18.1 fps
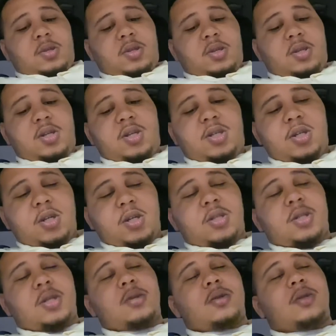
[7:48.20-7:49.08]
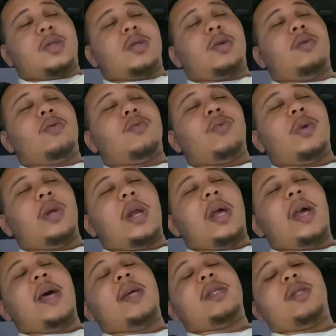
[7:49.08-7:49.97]
This shit just so
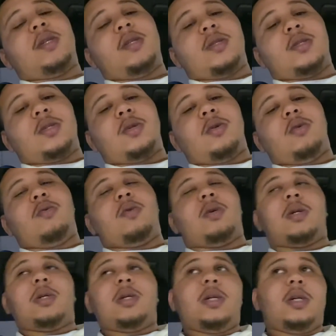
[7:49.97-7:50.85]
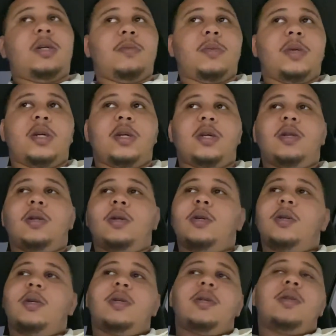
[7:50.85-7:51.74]
relaxing and so good, man.
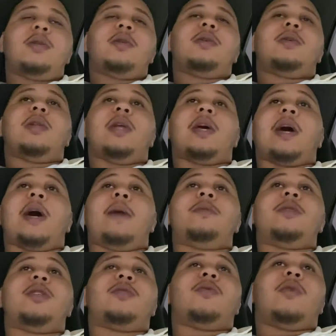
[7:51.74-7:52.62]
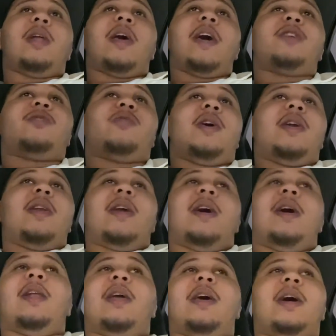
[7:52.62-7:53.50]
Like I'm just relaxed right
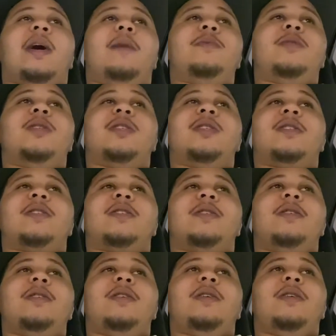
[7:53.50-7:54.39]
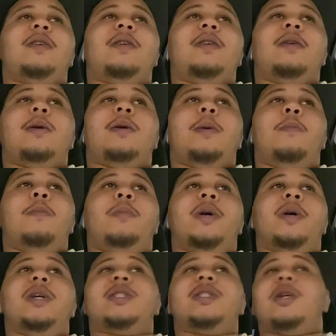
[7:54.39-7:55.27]
now. Like I'm just
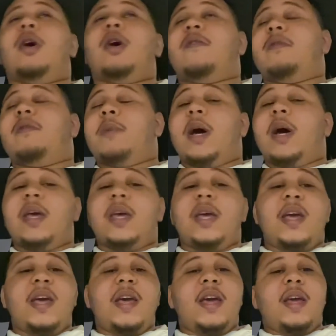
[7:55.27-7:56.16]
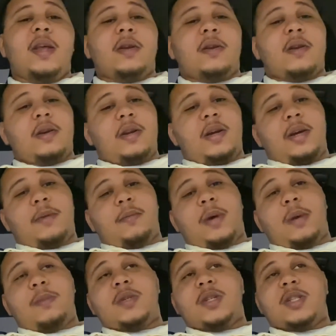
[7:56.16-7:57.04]
buzzing off of my head. Like
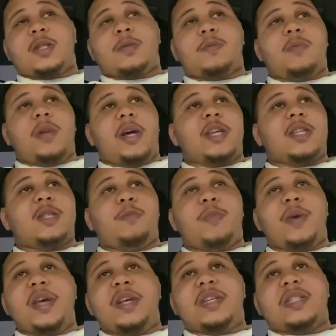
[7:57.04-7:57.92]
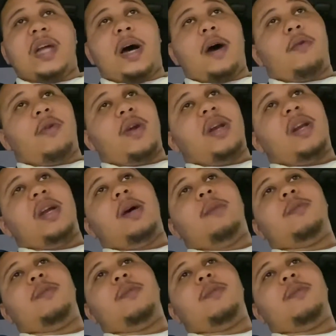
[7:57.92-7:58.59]
I'm just like spaced out right now.